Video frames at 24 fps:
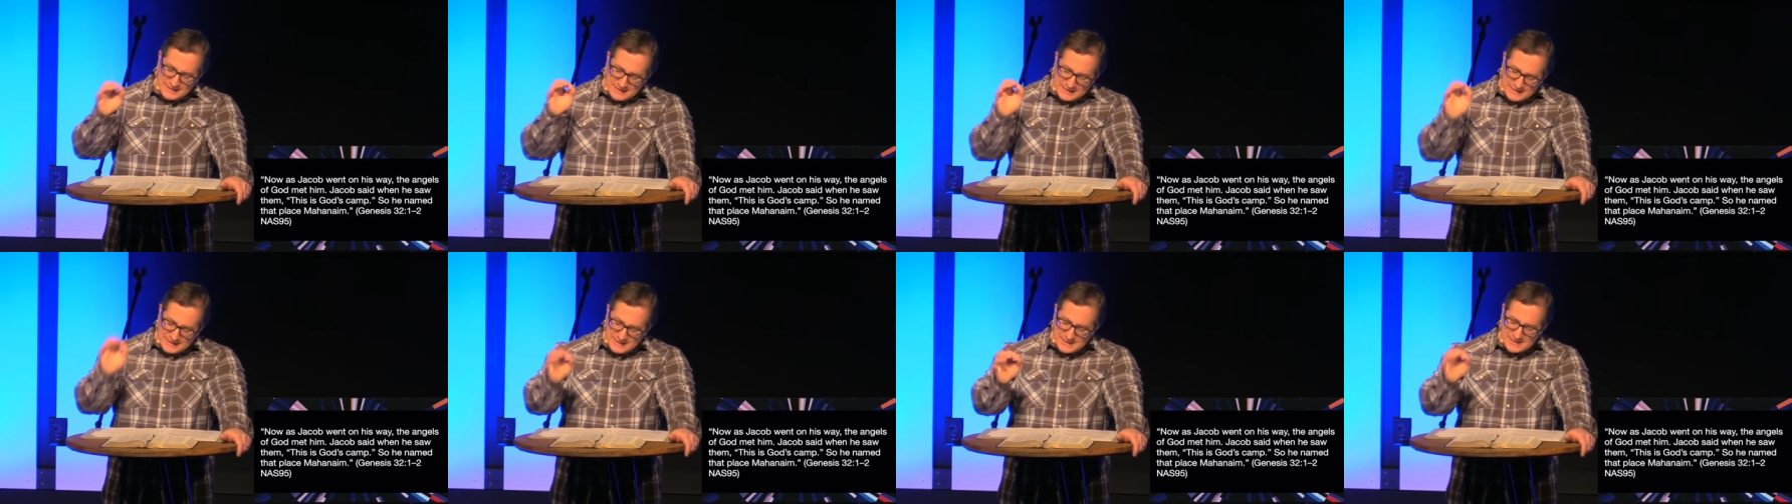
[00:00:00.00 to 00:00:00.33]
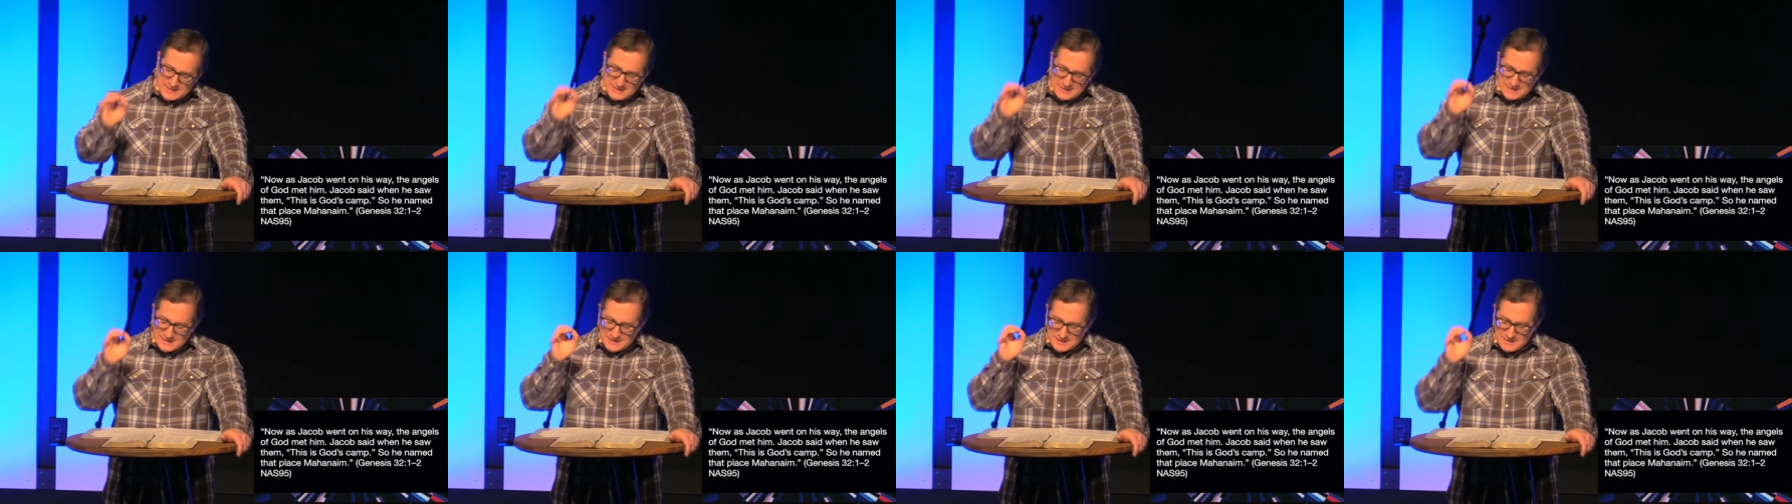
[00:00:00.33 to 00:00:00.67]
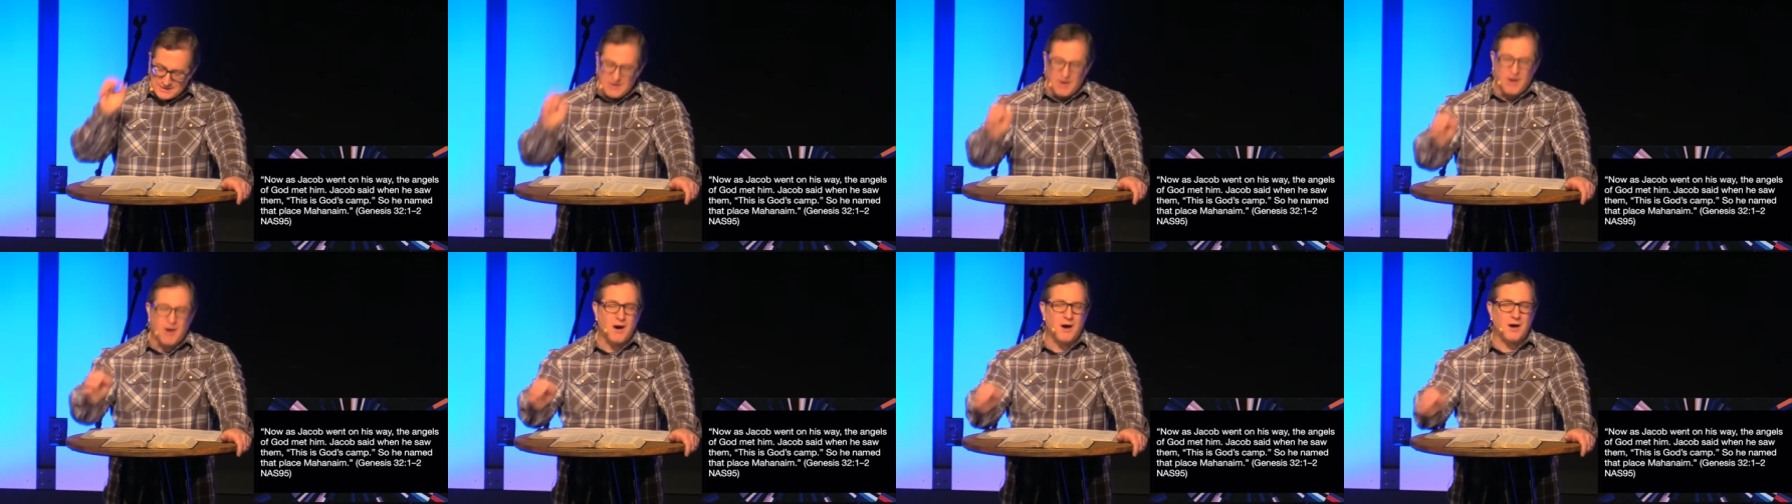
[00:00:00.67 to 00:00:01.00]
"This is
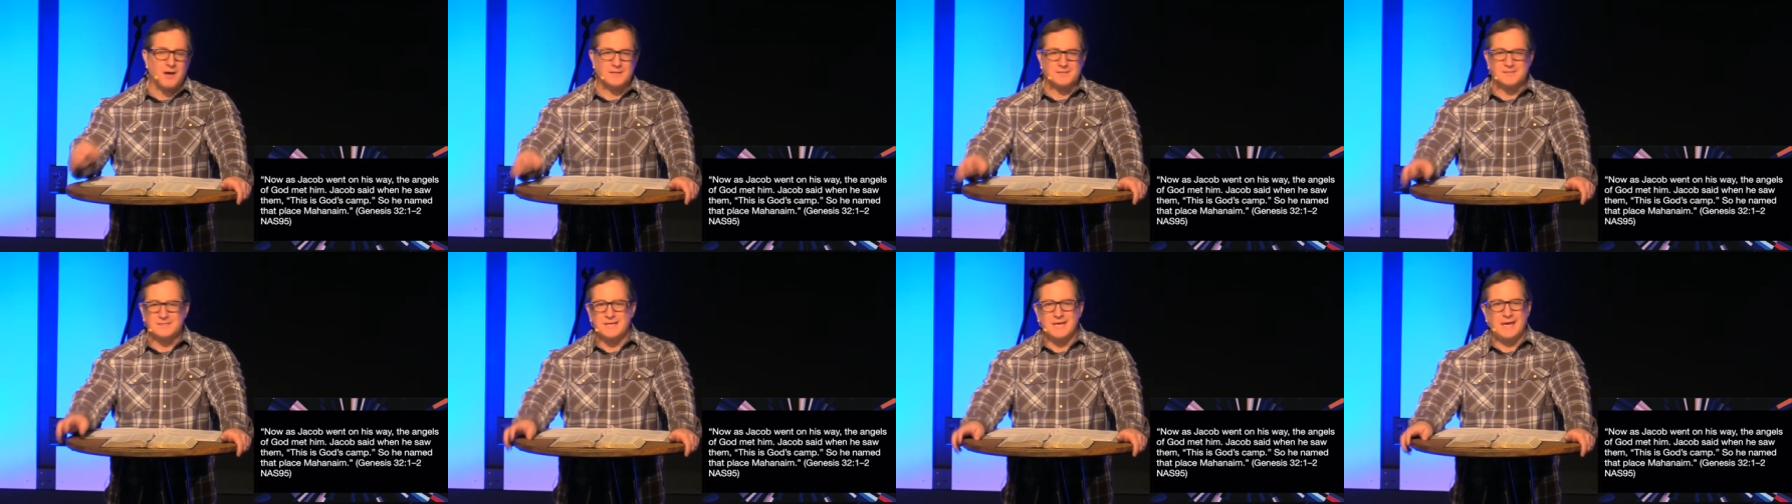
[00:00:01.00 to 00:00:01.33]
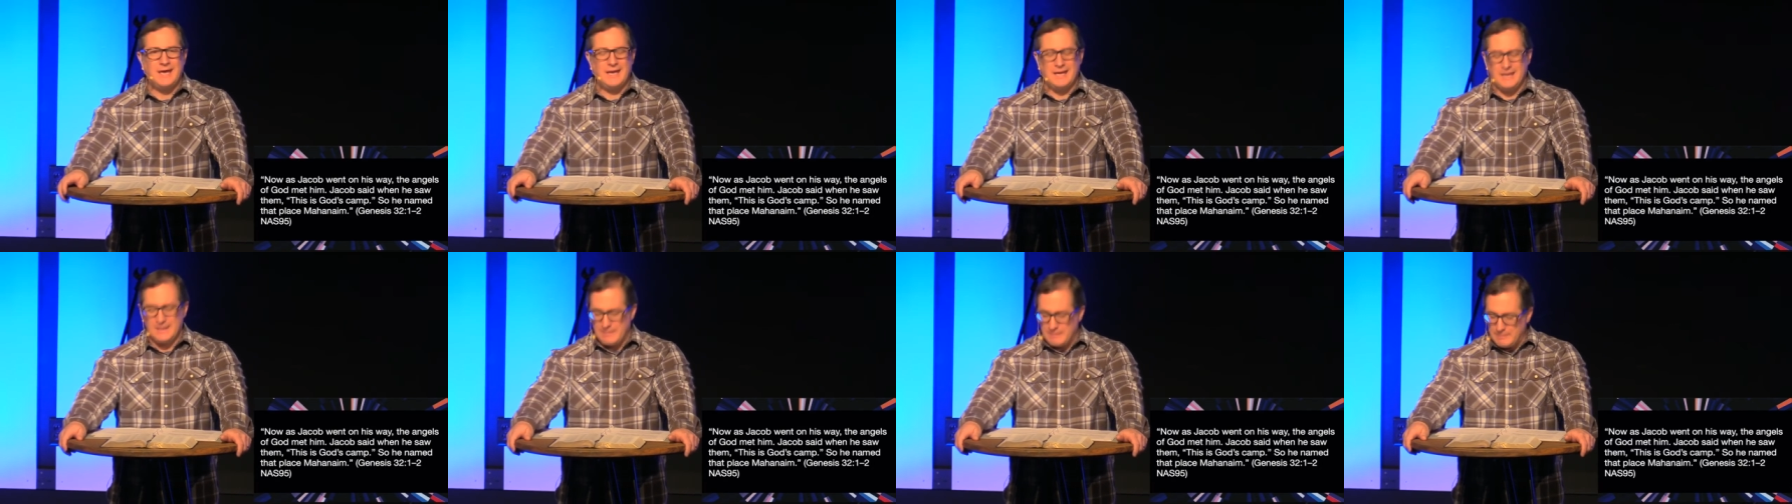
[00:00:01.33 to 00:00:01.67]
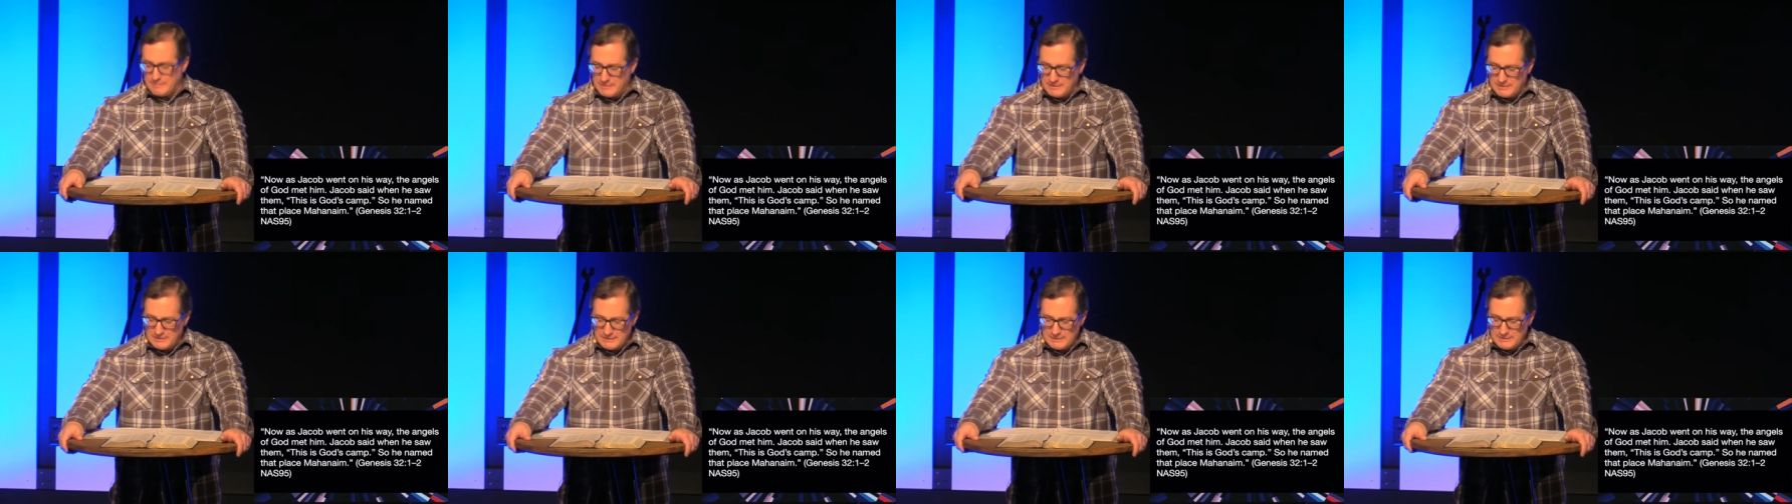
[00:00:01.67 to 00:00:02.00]
God's
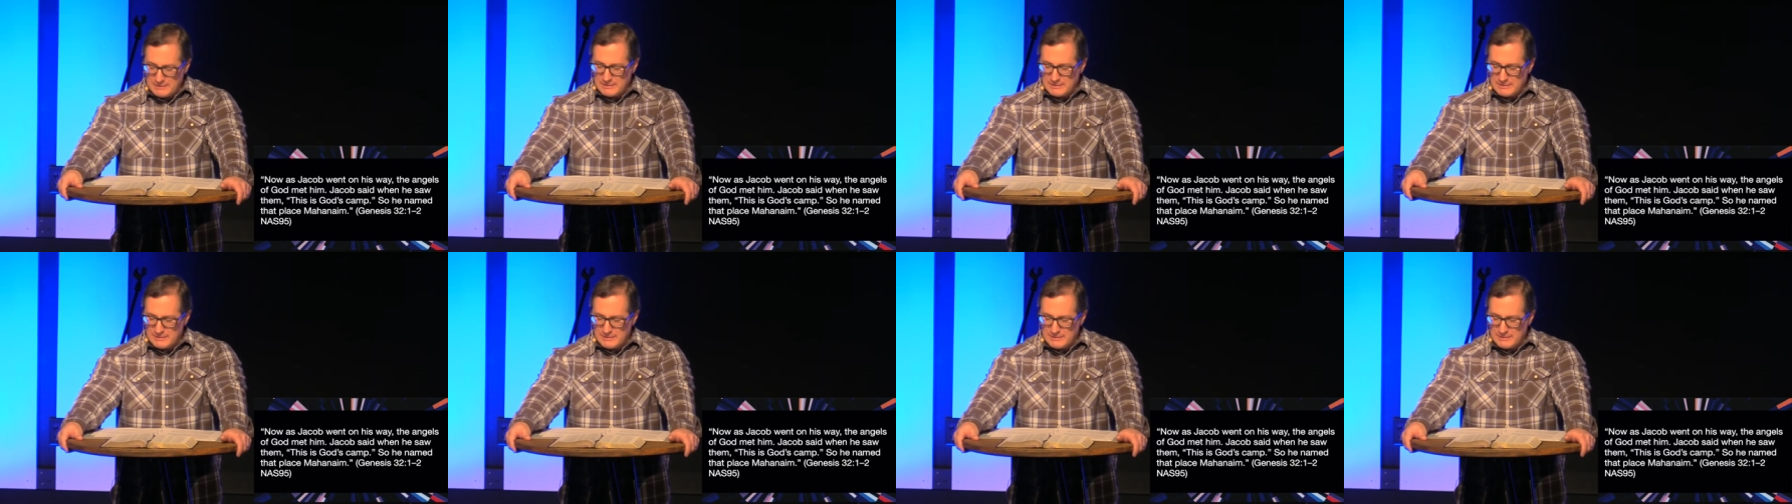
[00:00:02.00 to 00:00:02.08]
camp."